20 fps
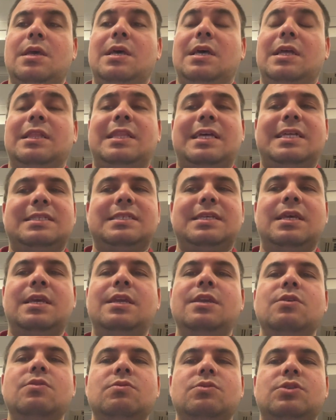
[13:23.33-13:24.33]
That's a
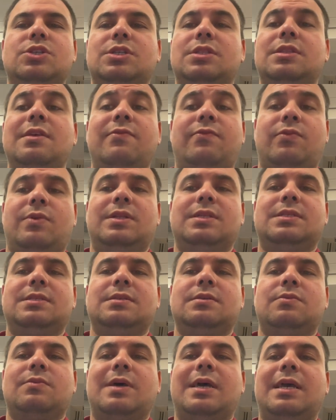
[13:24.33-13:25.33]
huge
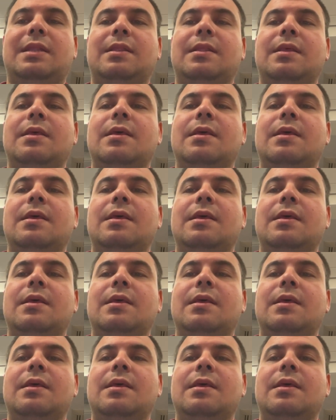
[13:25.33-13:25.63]
difference, right?